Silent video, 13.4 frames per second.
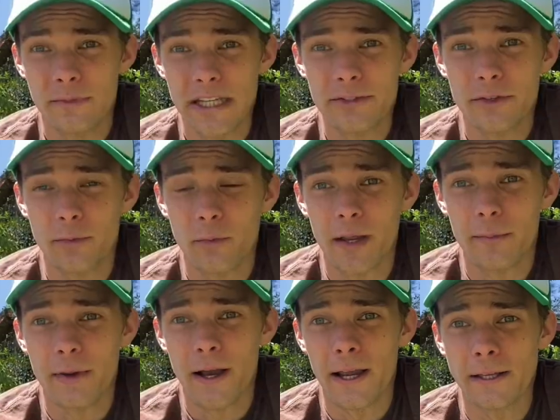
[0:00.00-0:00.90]
Eastern white
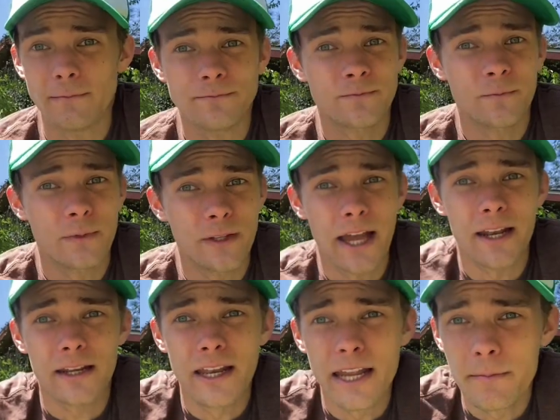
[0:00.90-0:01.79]
pine,
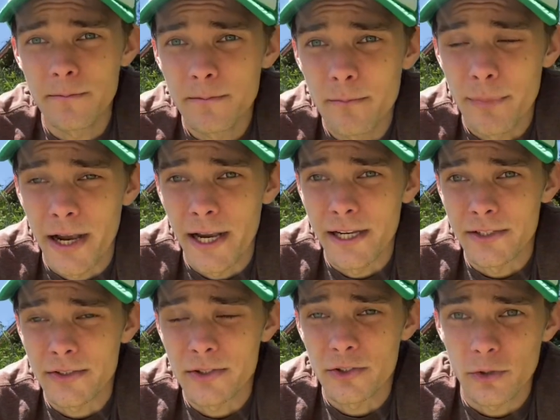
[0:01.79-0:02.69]
Latin name Pinus
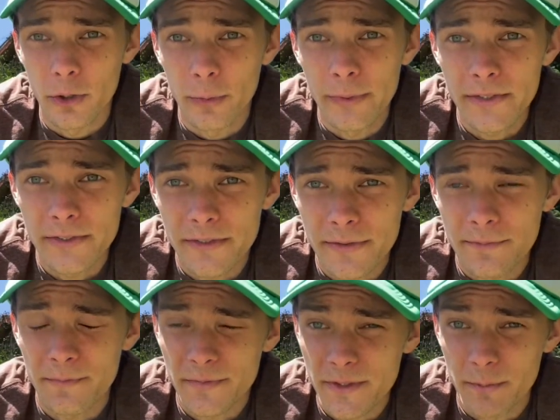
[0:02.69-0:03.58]
strobus.
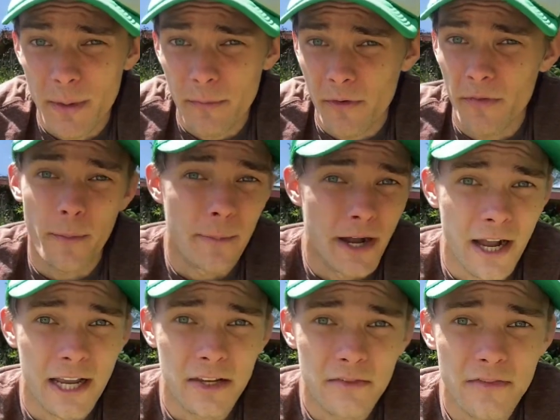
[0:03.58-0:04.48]
It's a member of the
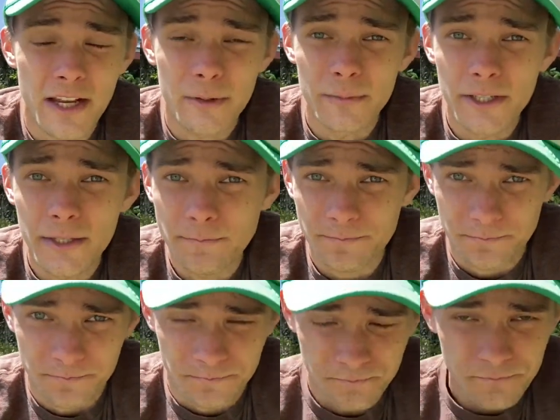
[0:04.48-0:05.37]
pine family.
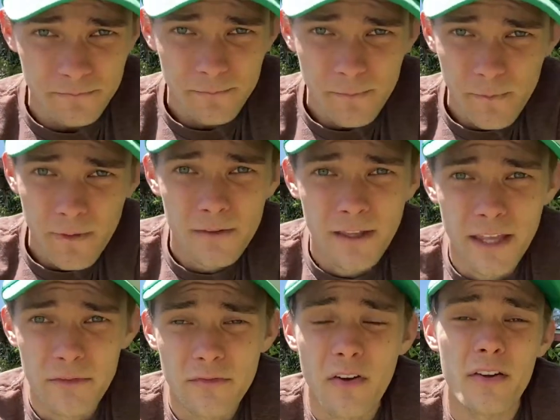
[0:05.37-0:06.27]

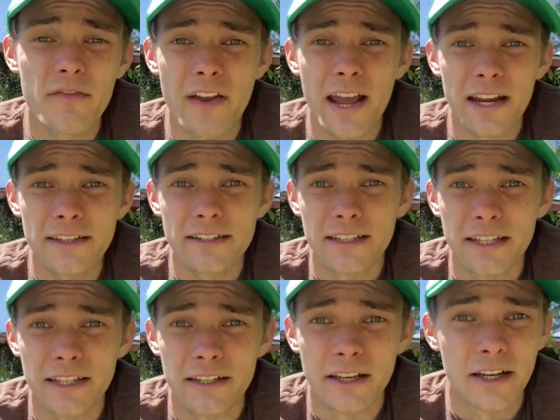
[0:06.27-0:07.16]
And fun fact,
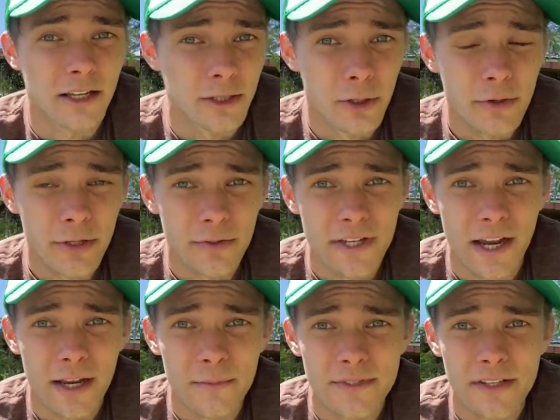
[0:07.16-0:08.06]
in colonial
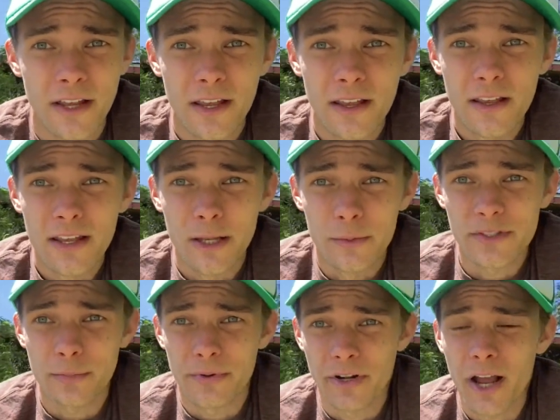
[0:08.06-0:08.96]
times, it was
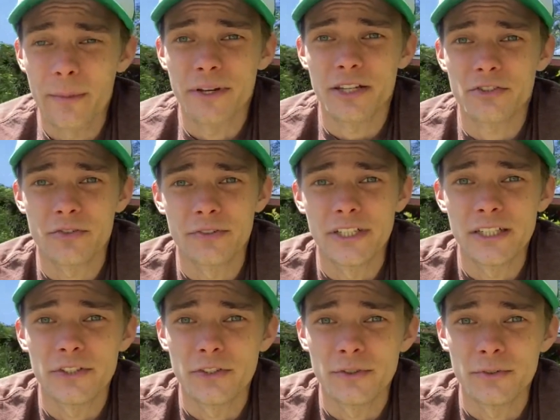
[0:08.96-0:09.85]
the predominant tree
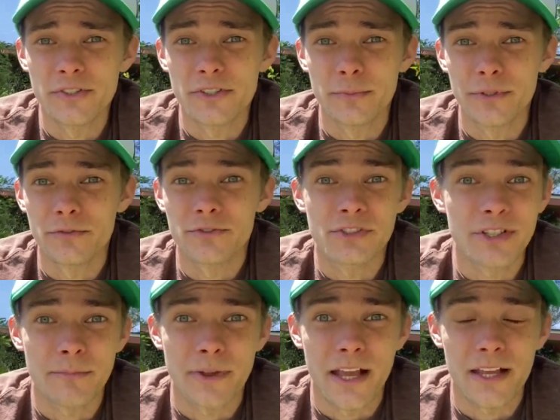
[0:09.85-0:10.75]
used to build
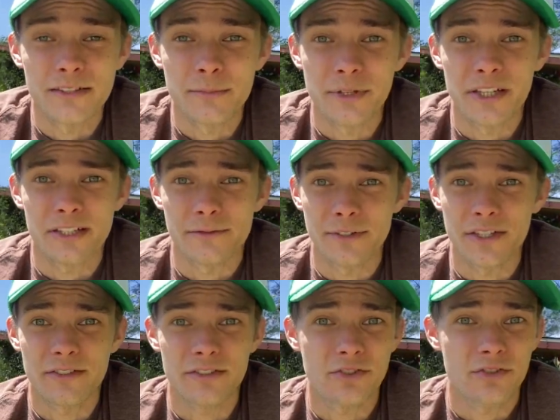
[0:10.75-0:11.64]
ship masts because of
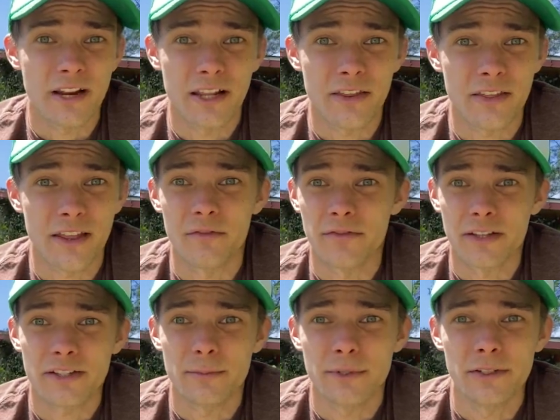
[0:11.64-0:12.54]
its strength and
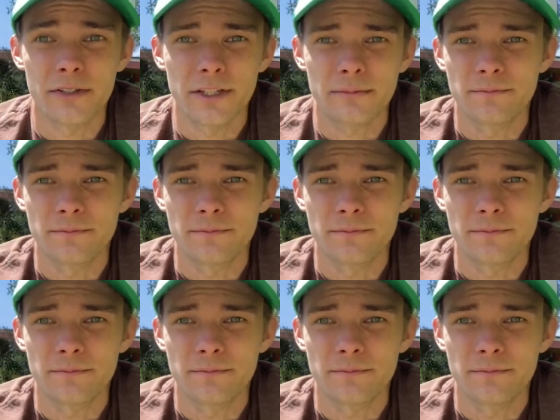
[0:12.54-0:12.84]
flexibility.